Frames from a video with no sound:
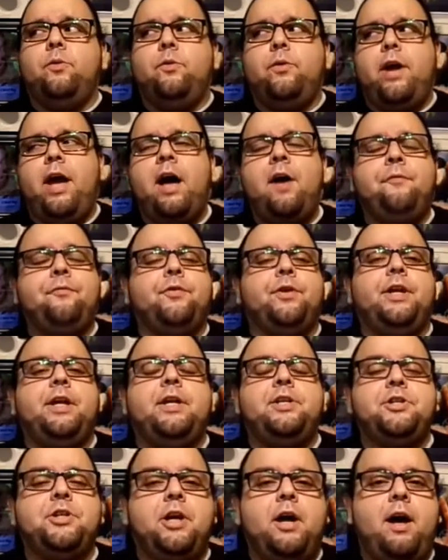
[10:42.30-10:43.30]
Alfred
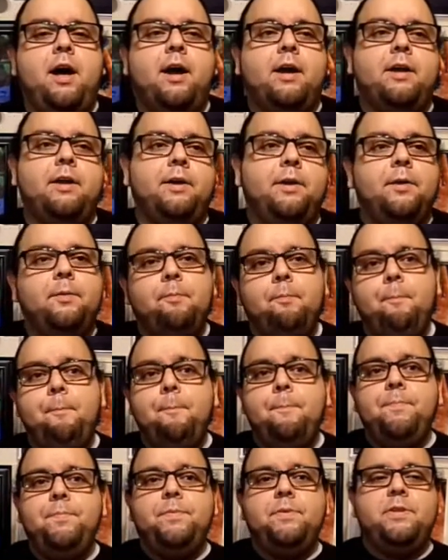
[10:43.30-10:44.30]
Hitchcock
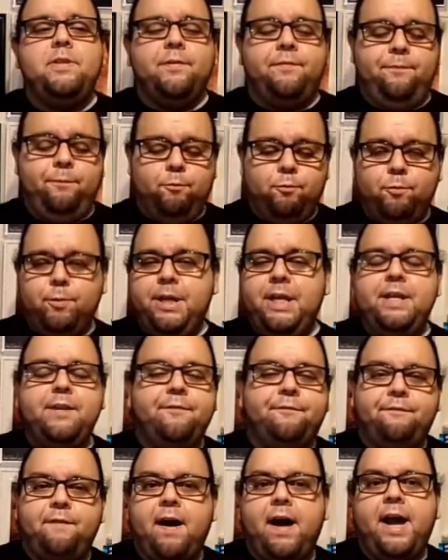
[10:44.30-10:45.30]

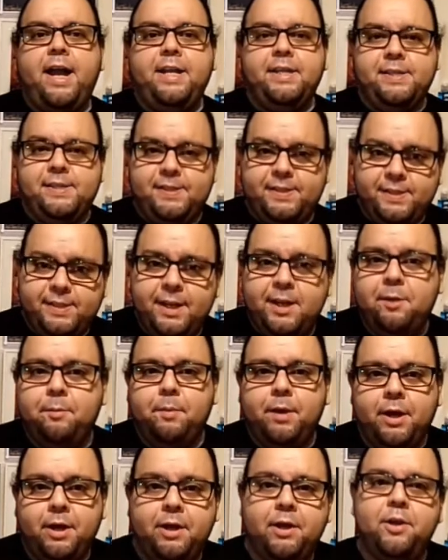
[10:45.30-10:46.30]
redefined
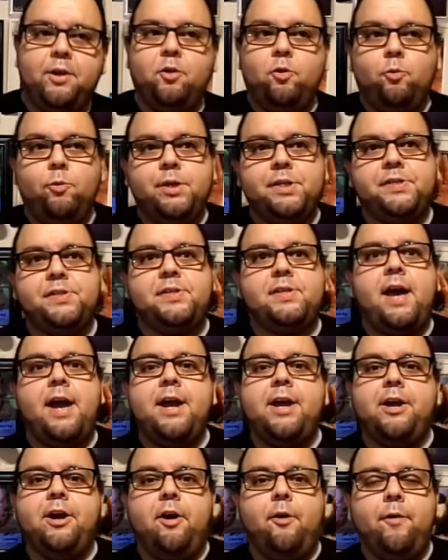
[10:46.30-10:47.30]
cinema with
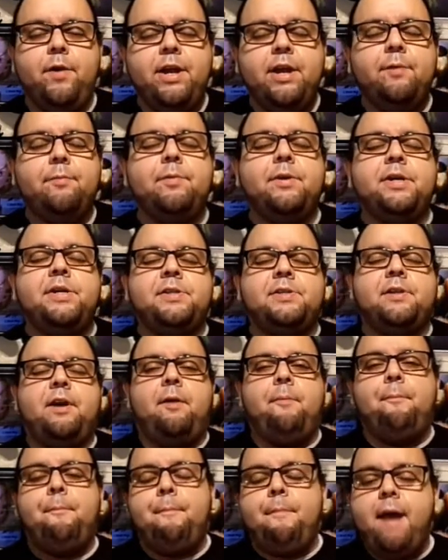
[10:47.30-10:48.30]
Psycho. It was
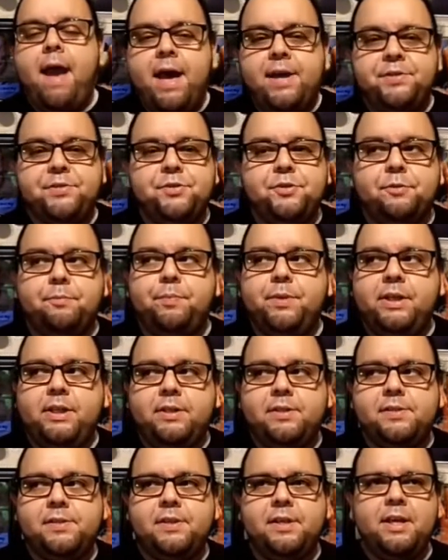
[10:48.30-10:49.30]
a
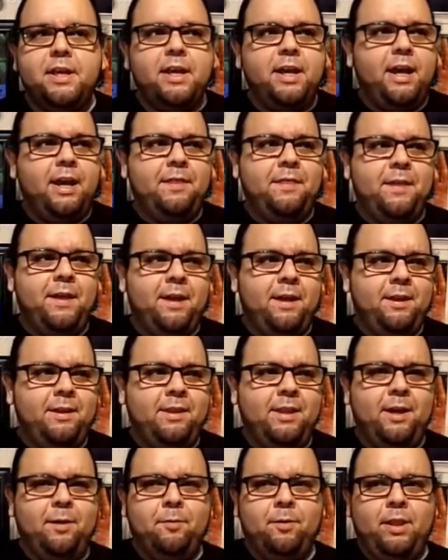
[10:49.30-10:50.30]
masterpiece. And then
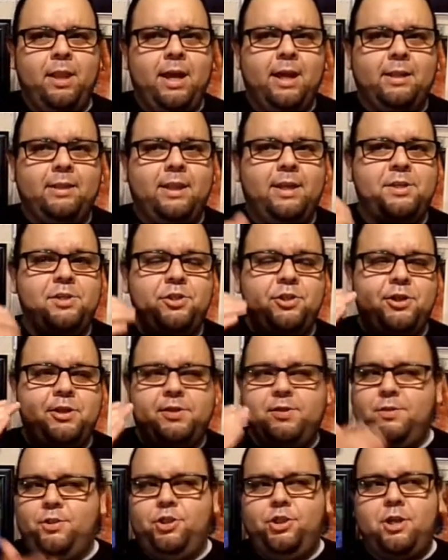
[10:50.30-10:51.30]
they were like, let's
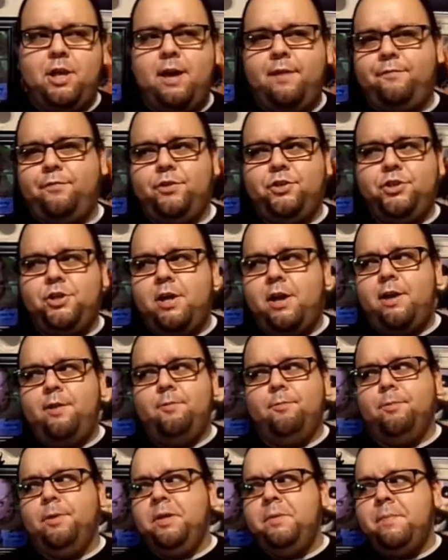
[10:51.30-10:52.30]
just shot for
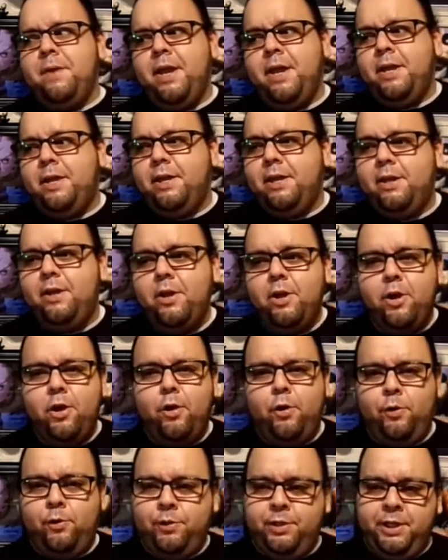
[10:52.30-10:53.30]
shot remake it,
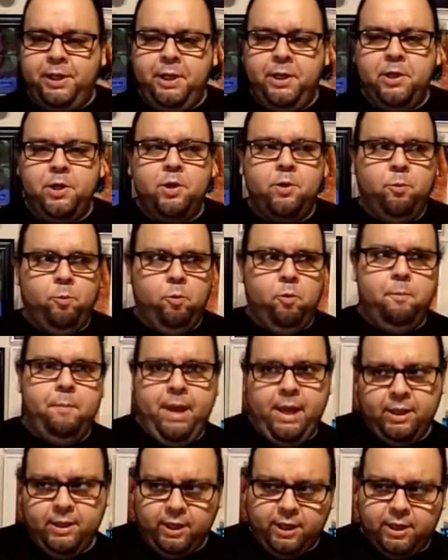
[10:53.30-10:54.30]
only we'll
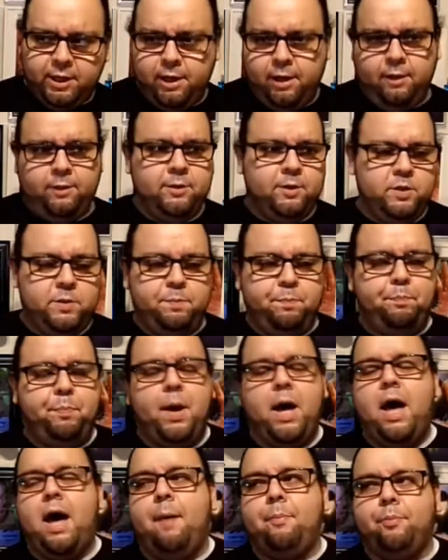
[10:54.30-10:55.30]
make the colors
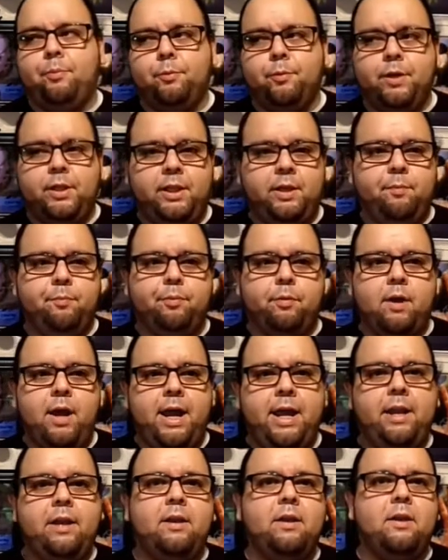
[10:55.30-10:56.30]
pop really
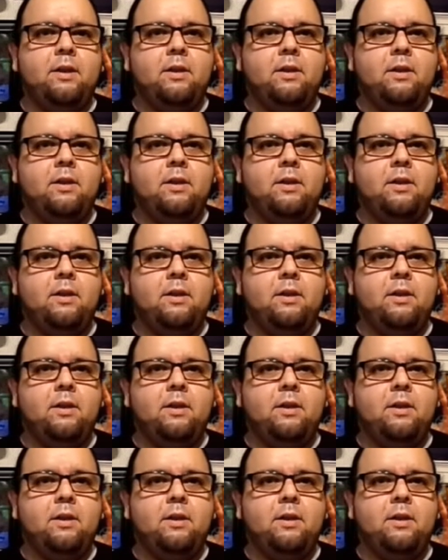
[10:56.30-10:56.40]
bright.